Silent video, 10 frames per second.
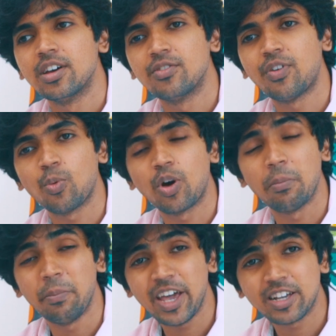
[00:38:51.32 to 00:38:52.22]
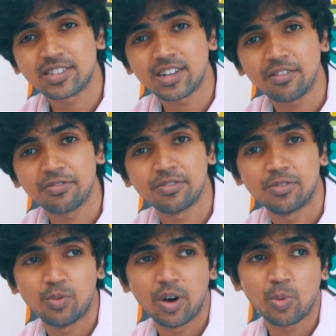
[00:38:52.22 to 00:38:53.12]
If I want to make
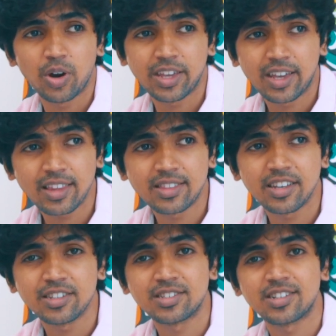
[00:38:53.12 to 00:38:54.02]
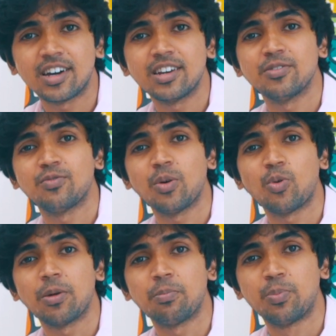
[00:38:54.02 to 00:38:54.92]
stuff, if I want to get things done, if I
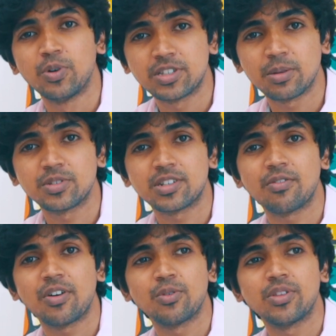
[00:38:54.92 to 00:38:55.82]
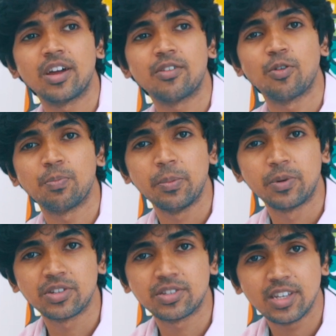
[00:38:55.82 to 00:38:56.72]
want to put some stuff out there for
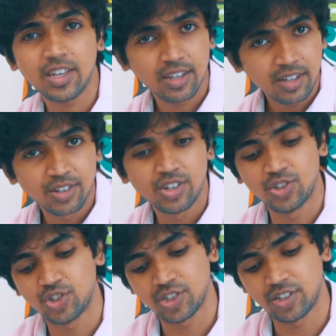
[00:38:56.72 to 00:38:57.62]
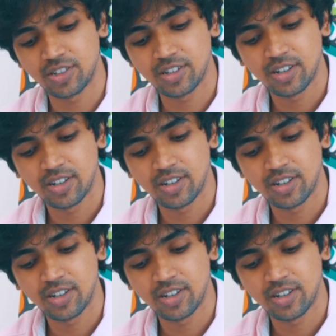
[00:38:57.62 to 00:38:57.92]
people to see, digital.